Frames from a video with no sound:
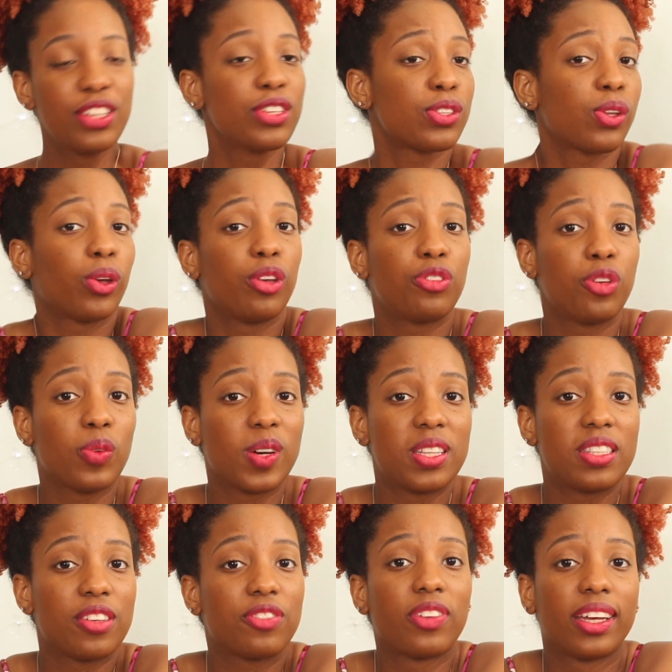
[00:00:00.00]
So if you
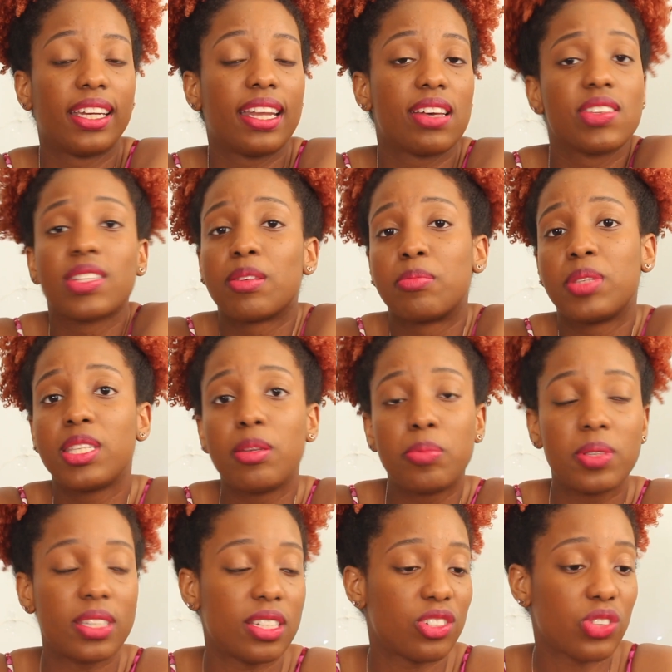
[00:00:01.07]
want to find out some
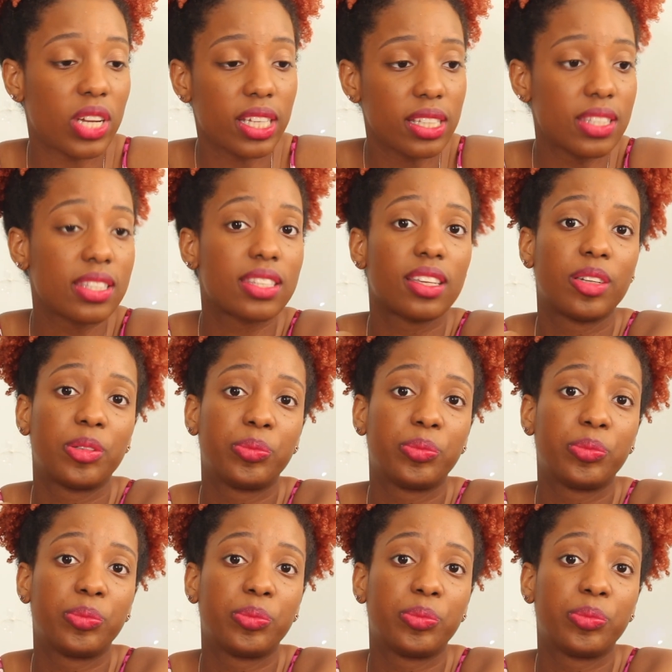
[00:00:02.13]
tips and tricks,